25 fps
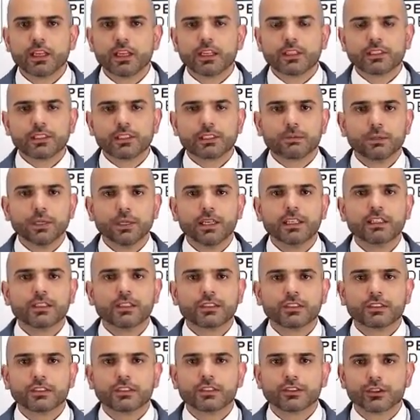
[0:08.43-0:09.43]

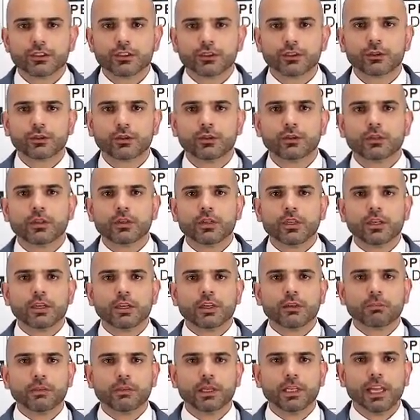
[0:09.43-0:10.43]
speaks to
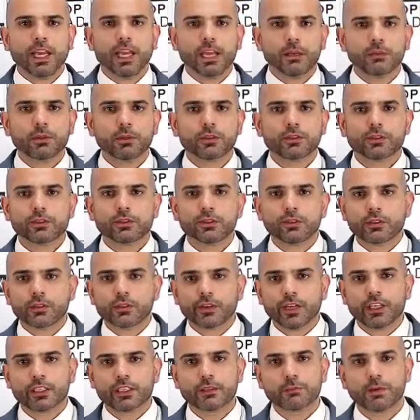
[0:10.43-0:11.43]
being able to
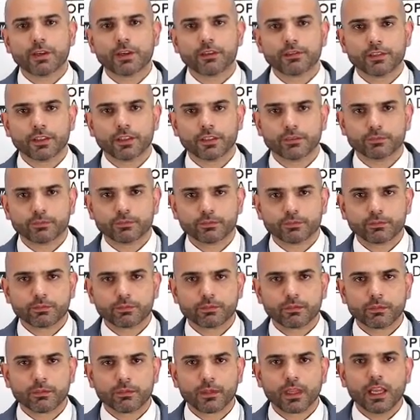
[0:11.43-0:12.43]
create a buffer.
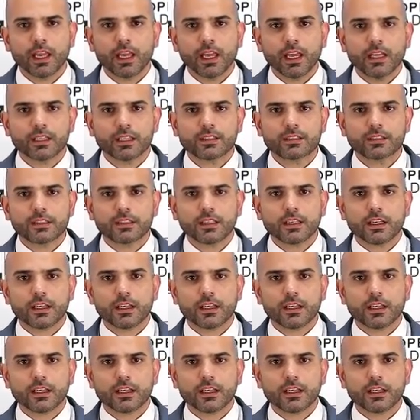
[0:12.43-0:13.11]
It's